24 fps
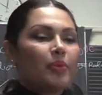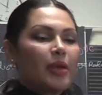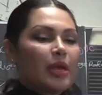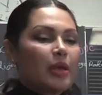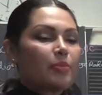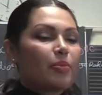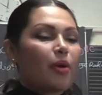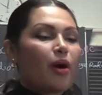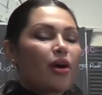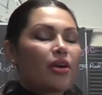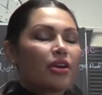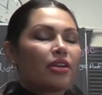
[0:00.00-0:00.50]

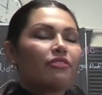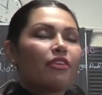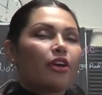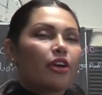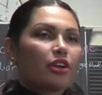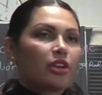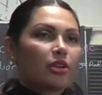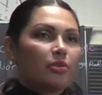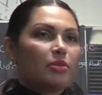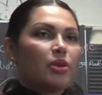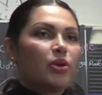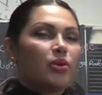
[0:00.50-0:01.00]
Being part of
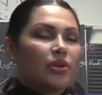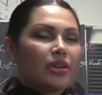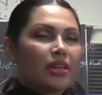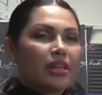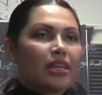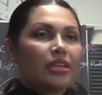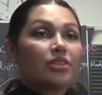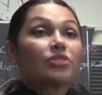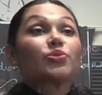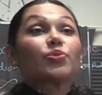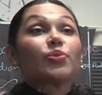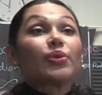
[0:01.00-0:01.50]
our
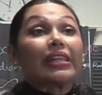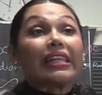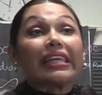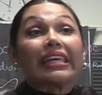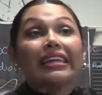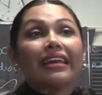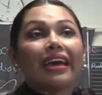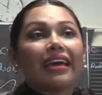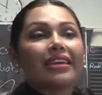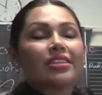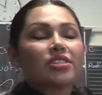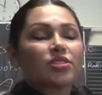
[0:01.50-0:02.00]
community is
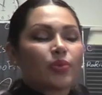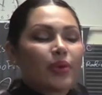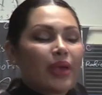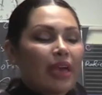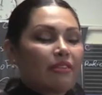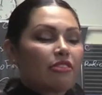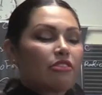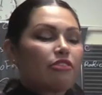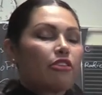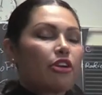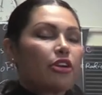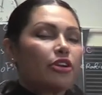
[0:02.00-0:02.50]
really nice. We
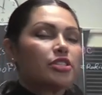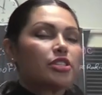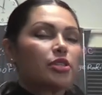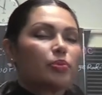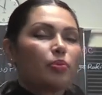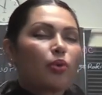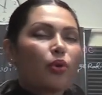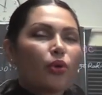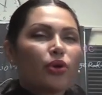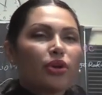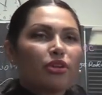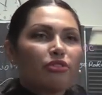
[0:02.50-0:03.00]
have a very
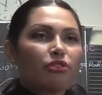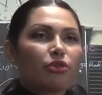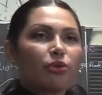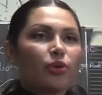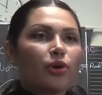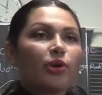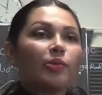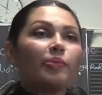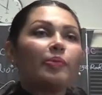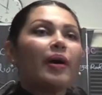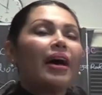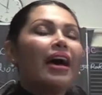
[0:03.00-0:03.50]
supportive
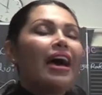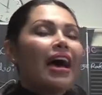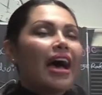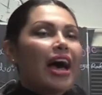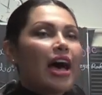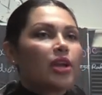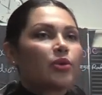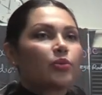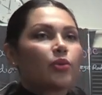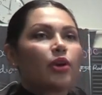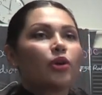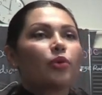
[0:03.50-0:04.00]
group
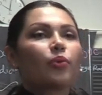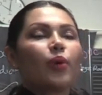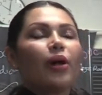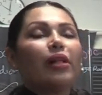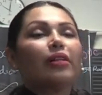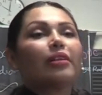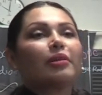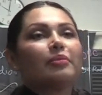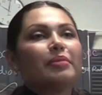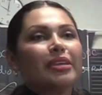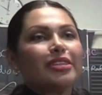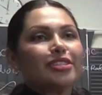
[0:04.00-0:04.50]
and we're
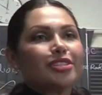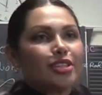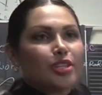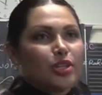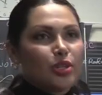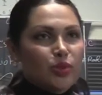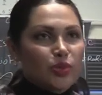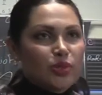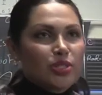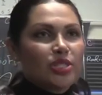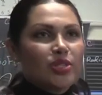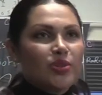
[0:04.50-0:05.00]
welcoming to
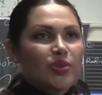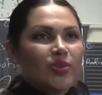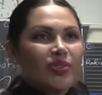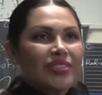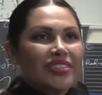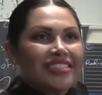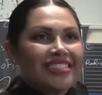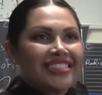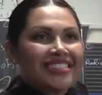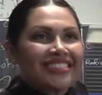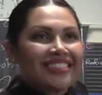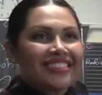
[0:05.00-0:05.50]
new
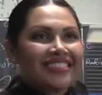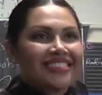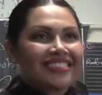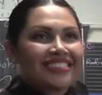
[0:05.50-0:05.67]
students.